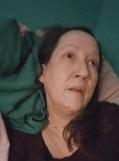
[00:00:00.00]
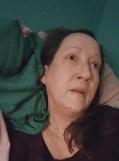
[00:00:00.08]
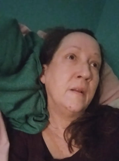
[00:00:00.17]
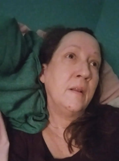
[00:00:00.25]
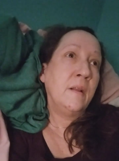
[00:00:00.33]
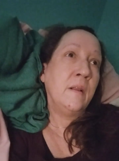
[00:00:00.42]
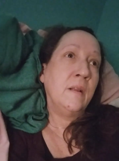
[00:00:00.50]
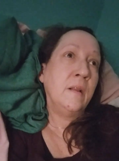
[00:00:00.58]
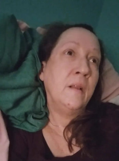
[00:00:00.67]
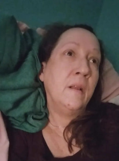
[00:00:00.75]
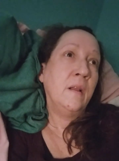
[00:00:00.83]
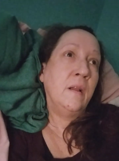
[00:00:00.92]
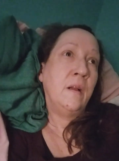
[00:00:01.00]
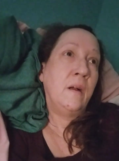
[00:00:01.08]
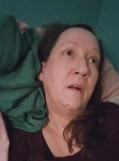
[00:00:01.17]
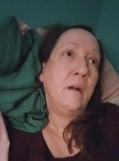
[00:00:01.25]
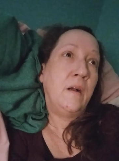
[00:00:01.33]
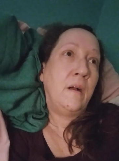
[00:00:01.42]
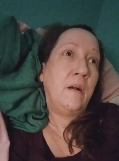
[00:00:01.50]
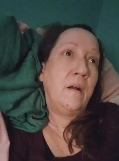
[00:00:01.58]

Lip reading: (no one is talking)